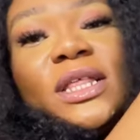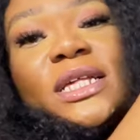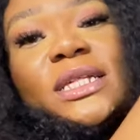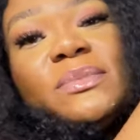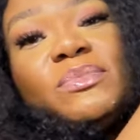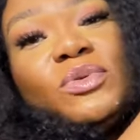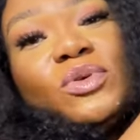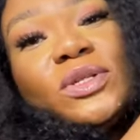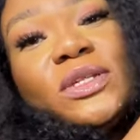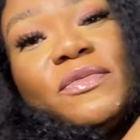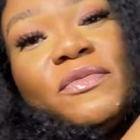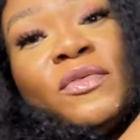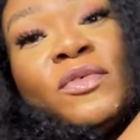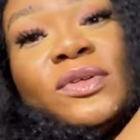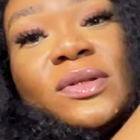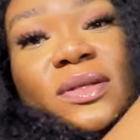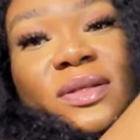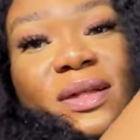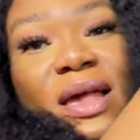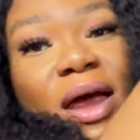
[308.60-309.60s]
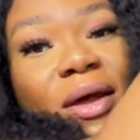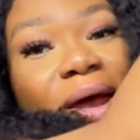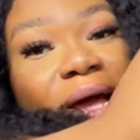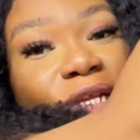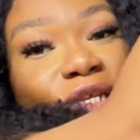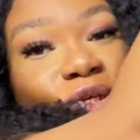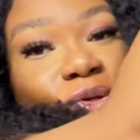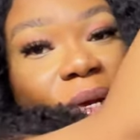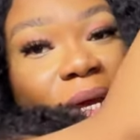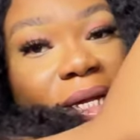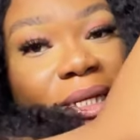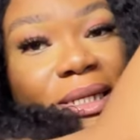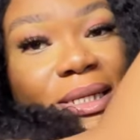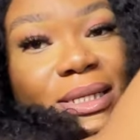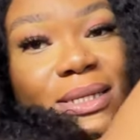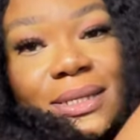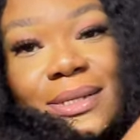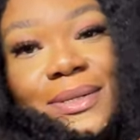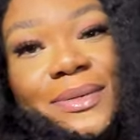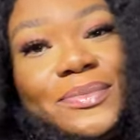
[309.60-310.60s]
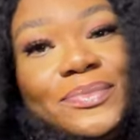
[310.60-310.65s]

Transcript: this beautiful Zara dress